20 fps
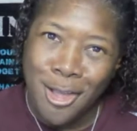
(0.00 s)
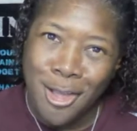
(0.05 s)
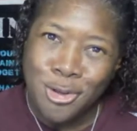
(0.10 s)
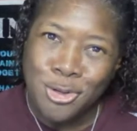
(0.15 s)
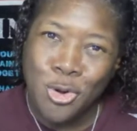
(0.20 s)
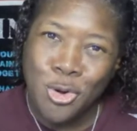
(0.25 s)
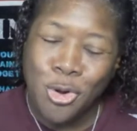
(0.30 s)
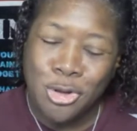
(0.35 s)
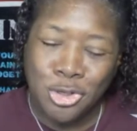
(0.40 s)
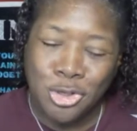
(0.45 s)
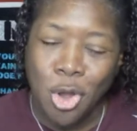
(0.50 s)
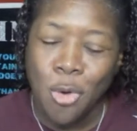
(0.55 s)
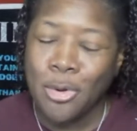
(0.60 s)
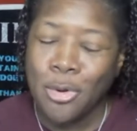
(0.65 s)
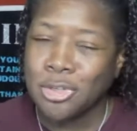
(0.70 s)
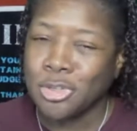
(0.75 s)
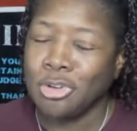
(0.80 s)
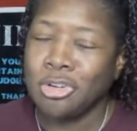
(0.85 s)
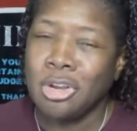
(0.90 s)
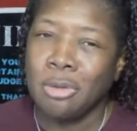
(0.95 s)
So it's
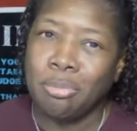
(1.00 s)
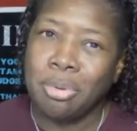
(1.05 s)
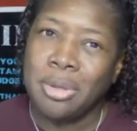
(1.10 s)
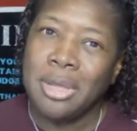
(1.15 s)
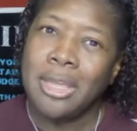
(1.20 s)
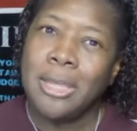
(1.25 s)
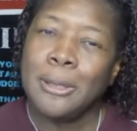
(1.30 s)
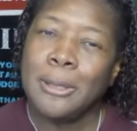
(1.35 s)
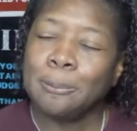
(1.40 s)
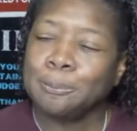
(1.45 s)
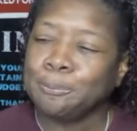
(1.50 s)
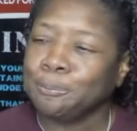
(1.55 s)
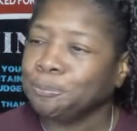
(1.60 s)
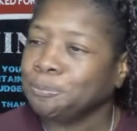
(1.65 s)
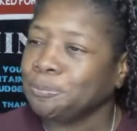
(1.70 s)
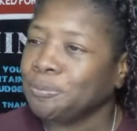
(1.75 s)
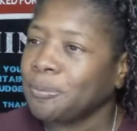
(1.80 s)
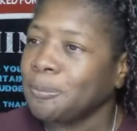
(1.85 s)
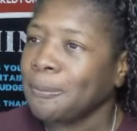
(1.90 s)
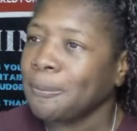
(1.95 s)
always going to be,
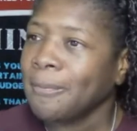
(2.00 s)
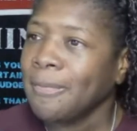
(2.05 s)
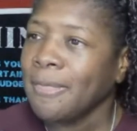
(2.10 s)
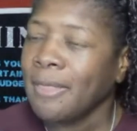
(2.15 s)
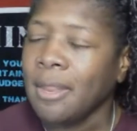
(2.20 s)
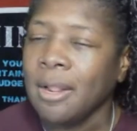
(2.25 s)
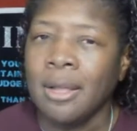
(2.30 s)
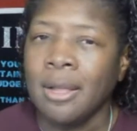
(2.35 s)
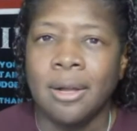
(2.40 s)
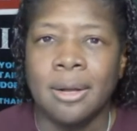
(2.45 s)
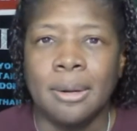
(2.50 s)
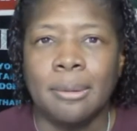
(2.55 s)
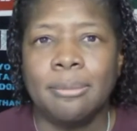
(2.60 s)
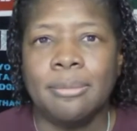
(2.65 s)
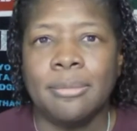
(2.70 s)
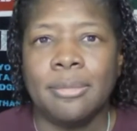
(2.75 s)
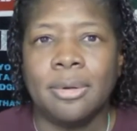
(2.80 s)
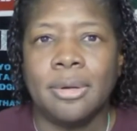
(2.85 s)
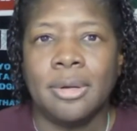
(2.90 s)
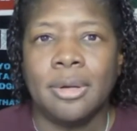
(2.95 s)

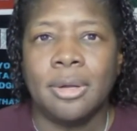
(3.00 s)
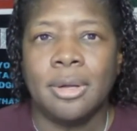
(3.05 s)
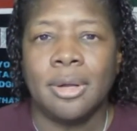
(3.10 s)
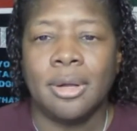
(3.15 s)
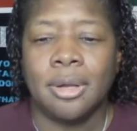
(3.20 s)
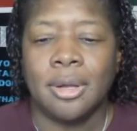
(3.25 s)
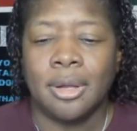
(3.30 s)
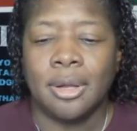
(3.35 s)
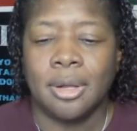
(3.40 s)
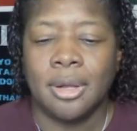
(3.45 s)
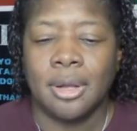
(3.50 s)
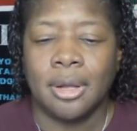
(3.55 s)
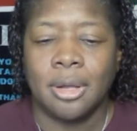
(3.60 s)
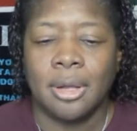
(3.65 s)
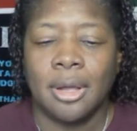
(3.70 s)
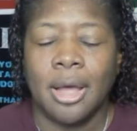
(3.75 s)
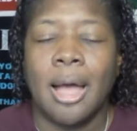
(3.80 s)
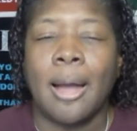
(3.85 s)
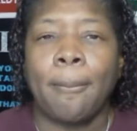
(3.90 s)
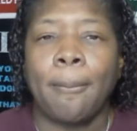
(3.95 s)
um,
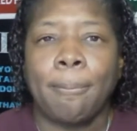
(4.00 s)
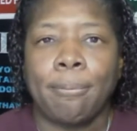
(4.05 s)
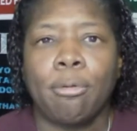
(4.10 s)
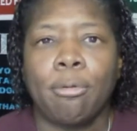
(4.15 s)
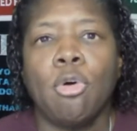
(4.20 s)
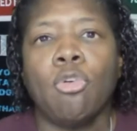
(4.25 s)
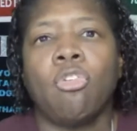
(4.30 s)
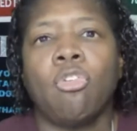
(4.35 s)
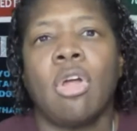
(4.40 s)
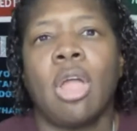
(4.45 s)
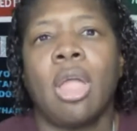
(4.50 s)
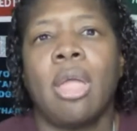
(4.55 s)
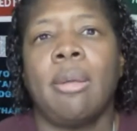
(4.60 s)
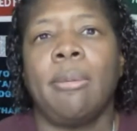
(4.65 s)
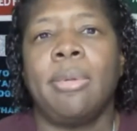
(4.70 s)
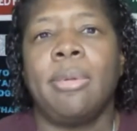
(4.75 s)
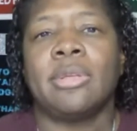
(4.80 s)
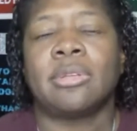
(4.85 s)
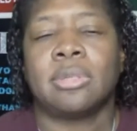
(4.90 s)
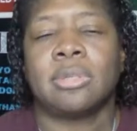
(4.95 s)
our
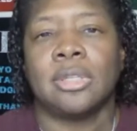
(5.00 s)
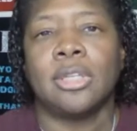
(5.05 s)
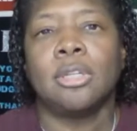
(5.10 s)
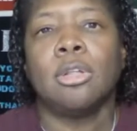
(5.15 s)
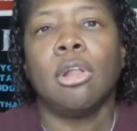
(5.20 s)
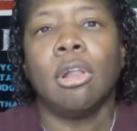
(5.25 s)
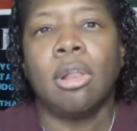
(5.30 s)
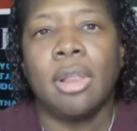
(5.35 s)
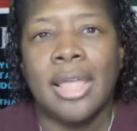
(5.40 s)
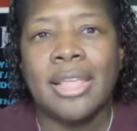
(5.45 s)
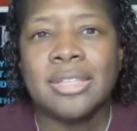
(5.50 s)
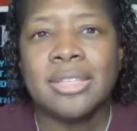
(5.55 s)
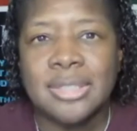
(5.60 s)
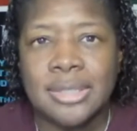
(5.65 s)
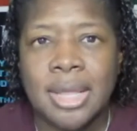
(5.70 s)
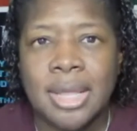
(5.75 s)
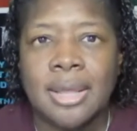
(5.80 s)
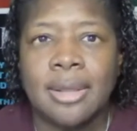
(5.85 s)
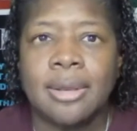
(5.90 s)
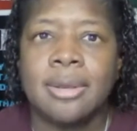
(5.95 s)
program is little less
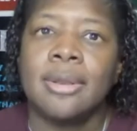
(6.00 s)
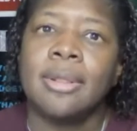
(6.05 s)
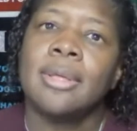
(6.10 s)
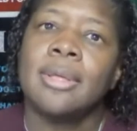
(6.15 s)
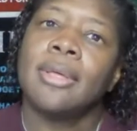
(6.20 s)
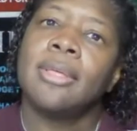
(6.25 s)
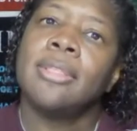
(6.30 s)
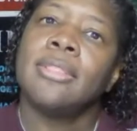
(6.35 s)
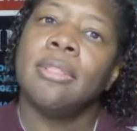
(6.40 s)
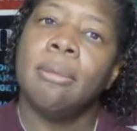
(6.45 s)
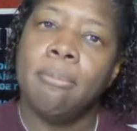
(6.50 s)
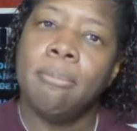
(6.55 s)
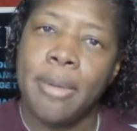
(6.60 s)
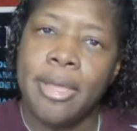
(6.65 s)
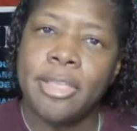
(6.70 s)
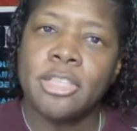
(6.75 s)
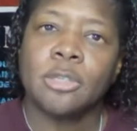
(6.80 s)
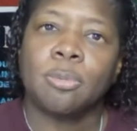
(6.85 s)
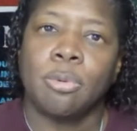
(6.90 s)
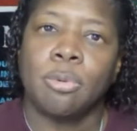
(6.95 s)
than the
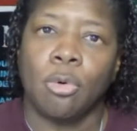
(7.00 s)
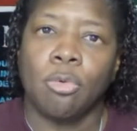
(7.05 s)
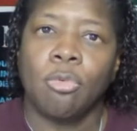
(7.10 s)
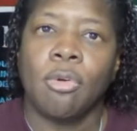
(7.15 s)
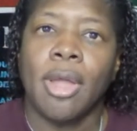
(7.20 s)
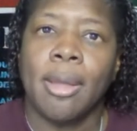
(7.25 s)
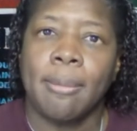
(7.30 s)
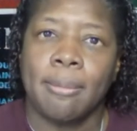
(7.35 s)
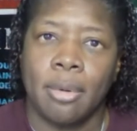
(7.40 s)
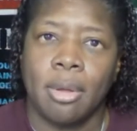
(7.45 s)
men's program.